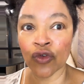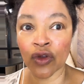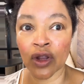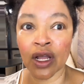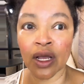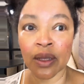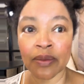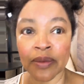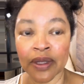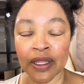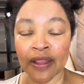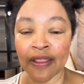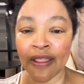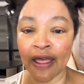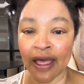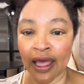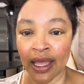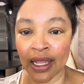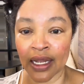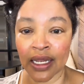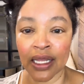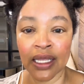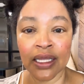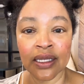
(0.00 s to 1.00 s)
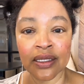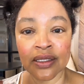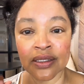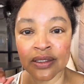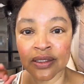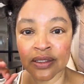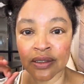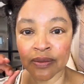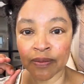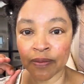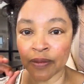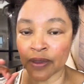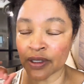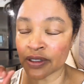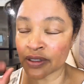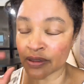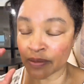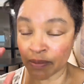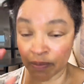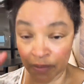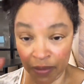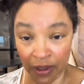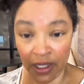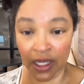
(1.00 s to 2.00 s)
overcoming that is
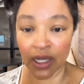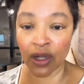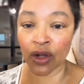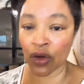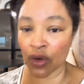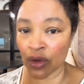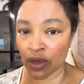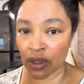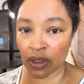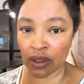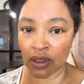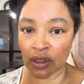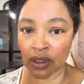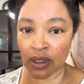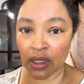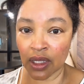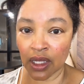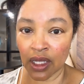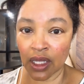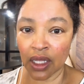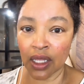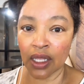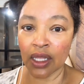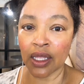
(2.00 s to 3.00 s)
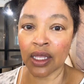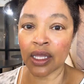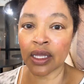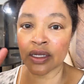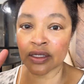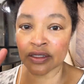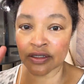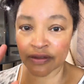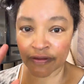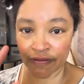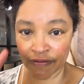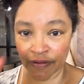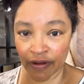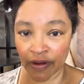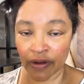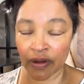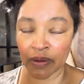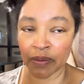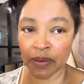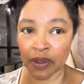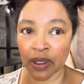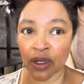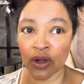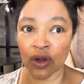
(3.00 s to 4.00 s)
a big hurdle. It is a
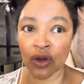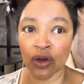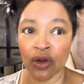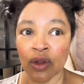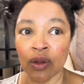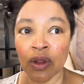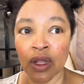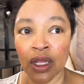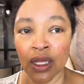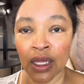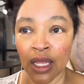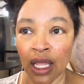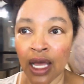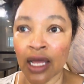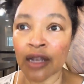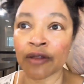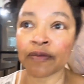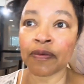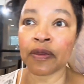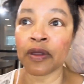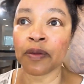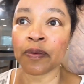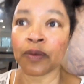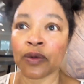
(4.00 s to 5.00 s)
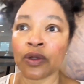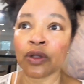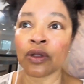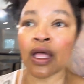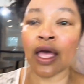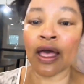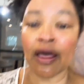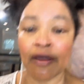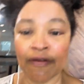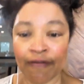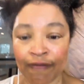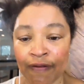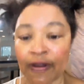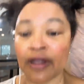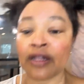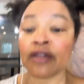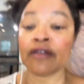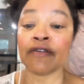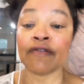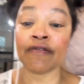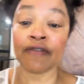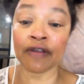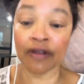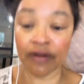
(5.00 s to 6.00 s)
very big hurdle. A lot of people
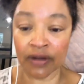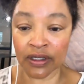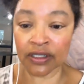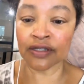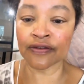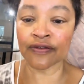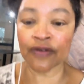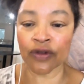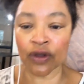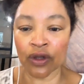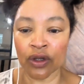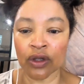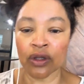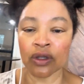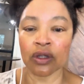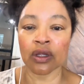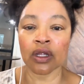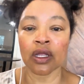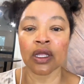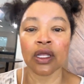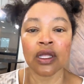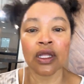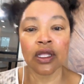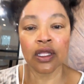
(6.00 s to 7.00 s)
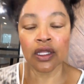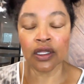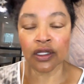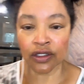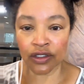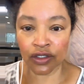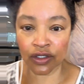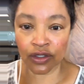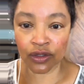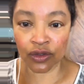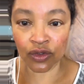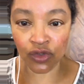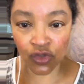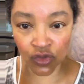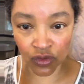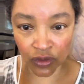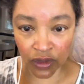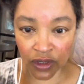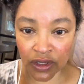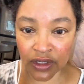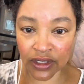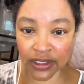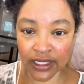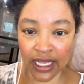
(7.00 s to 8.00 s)
find it very difficult to
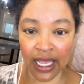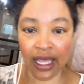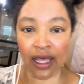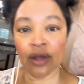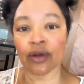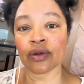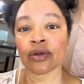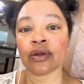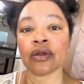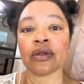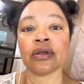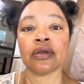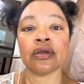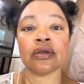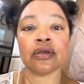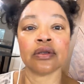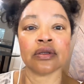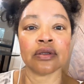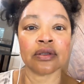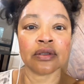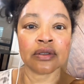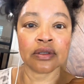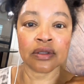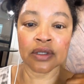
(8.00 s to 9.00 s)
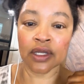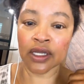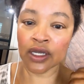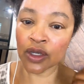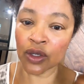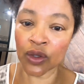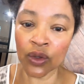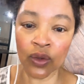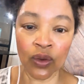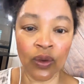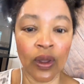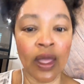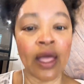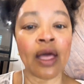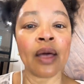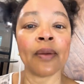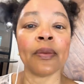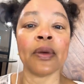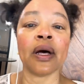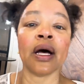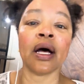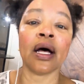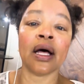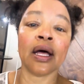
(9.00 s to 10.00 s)
drill down, like,
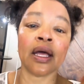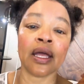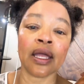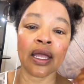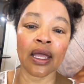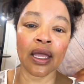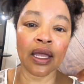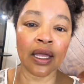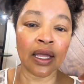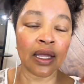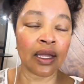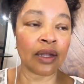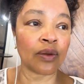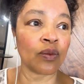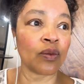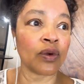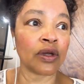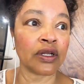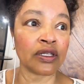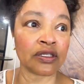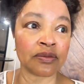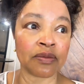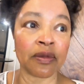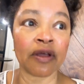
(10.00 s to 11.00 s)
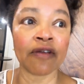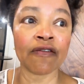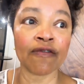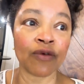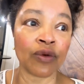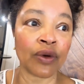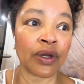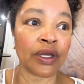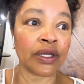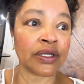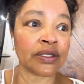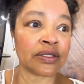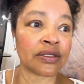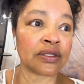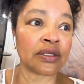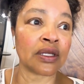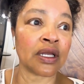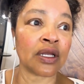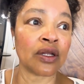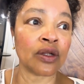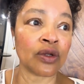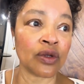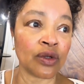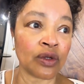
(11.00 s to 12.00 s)
who am I and what is my
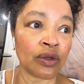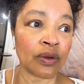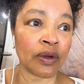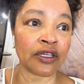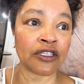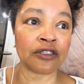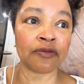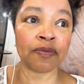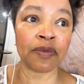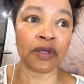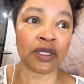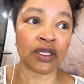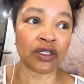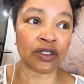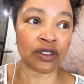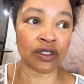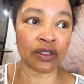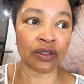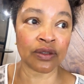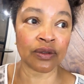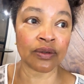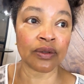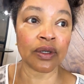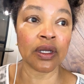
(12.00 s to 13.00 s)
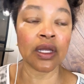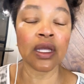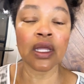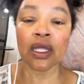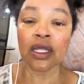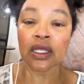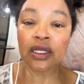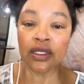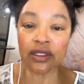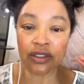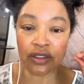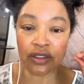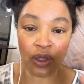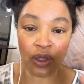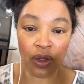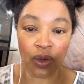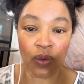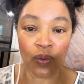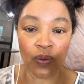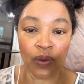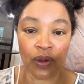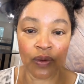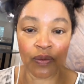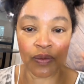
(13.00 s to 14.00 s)
voice and who do I speak to?
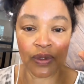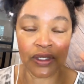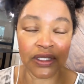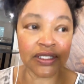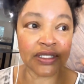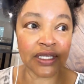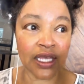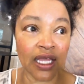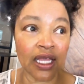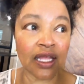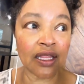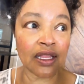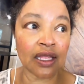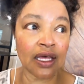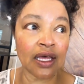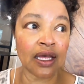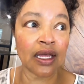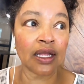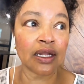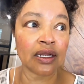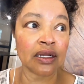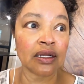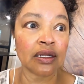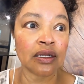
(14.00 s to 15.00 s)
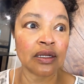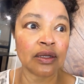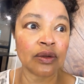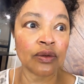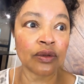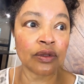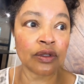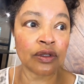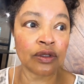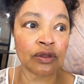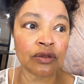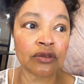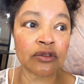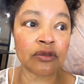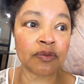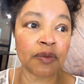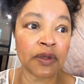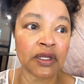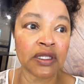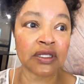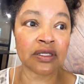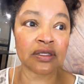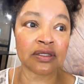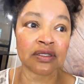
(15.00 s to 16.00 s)
So when we say that
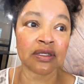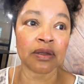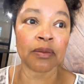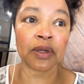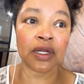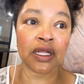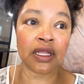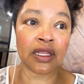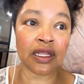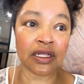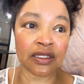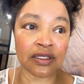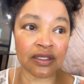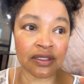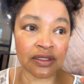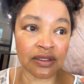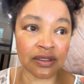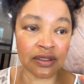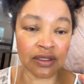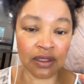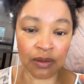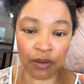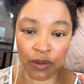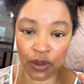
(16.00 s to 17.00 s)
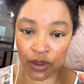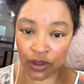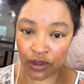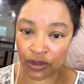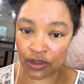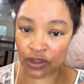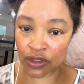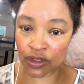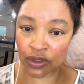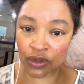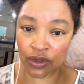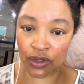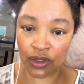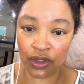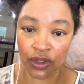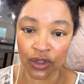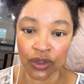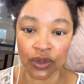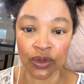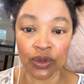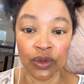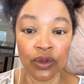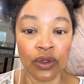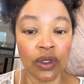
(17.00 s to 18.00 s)
you speak to somebody that's similar to
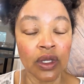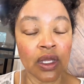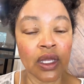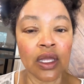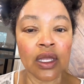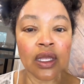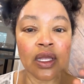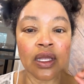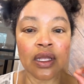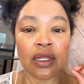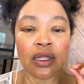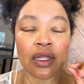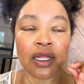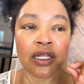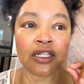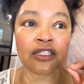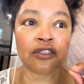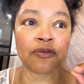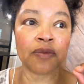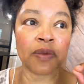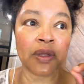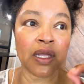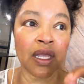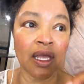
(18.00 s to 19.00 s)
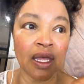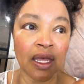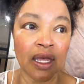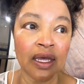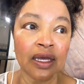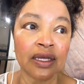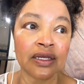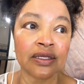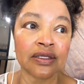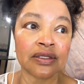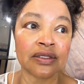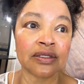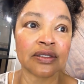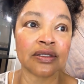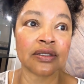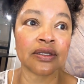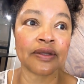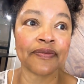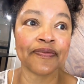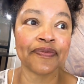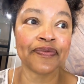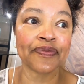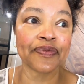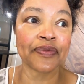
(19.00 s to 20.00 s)
you, it's
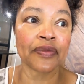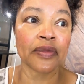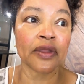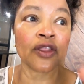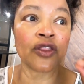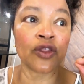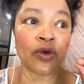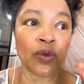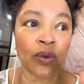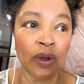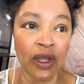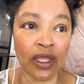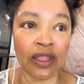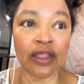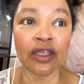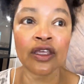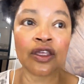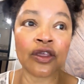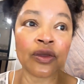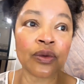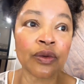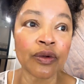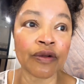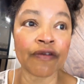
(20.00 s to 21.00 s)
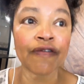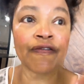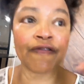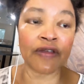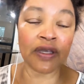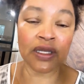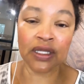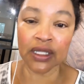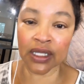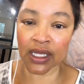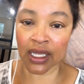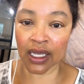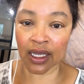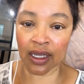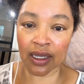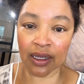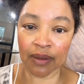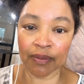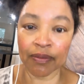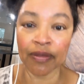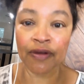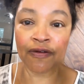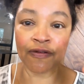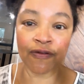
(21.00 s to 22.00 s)
because the way that you were
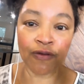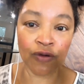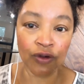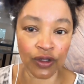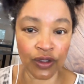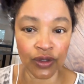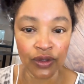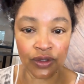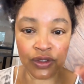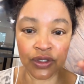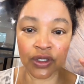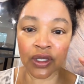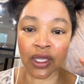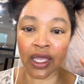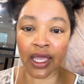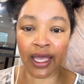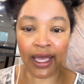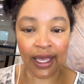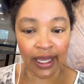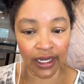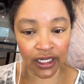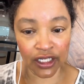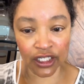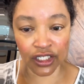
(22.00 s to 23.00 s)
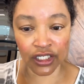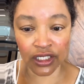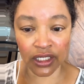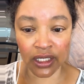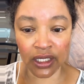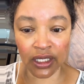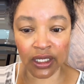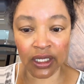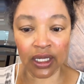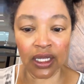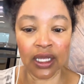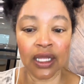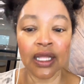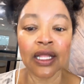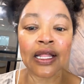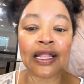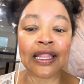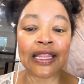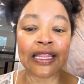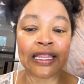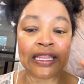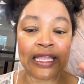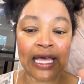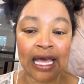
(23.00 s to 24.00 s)
feeling before you took action,
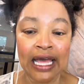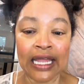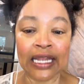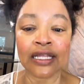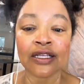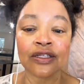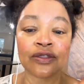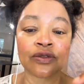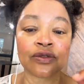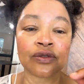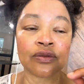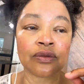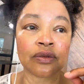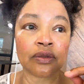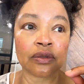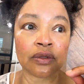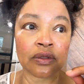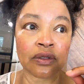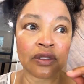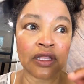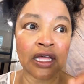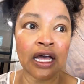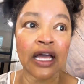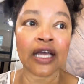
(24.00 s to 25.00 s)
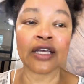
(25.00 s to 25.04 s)
that is